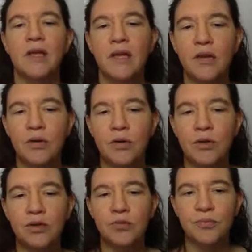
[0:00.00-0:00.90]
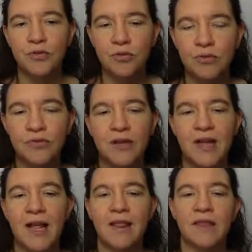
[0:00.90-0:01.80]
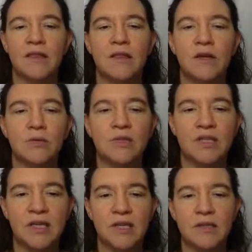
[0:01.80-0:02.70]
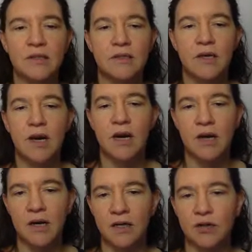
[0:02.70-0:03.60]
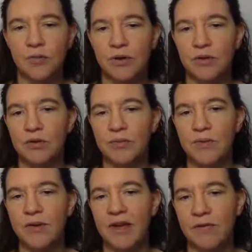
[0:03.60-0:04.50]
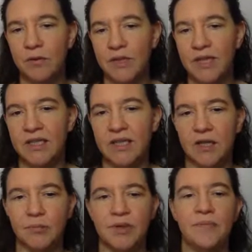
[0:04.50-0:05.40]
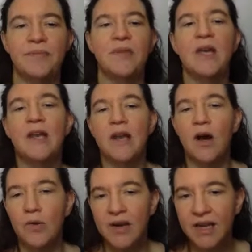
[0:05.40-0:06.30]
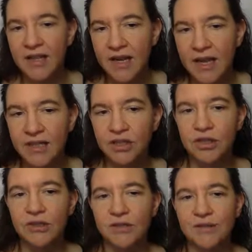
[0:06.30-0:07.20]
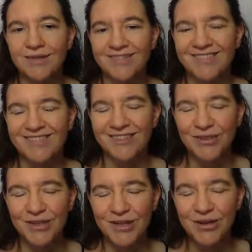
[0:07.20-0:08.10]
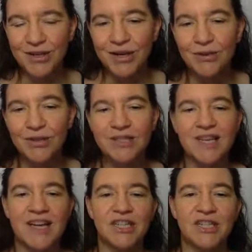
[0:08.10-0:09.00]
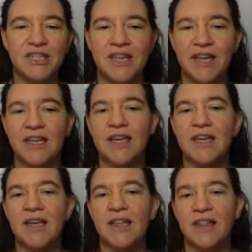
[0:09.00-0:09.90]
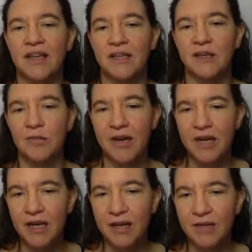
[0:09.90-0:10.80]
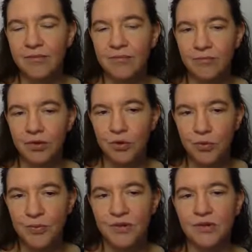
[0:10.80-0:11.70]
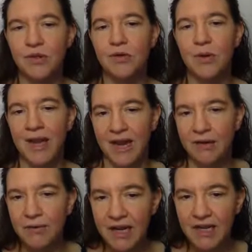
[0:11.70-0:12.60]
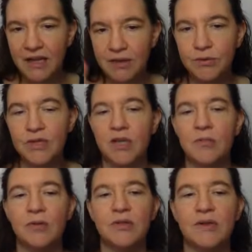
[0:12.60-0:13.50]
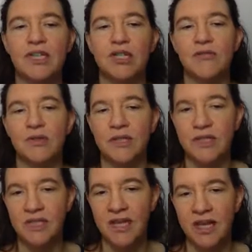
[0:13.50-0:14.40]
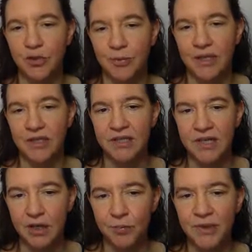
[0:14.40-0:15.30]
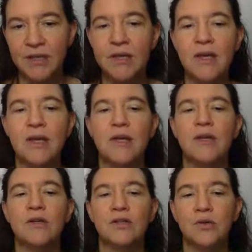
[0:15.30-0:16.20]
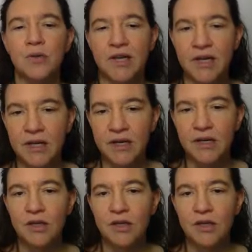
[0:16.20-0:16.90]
in order to prove that those things are hard, because people have looked DLP. Now, in that lecture on security notions, I actually said that in many groups you can relate those in both directions for the CDHP and the DLP. So there,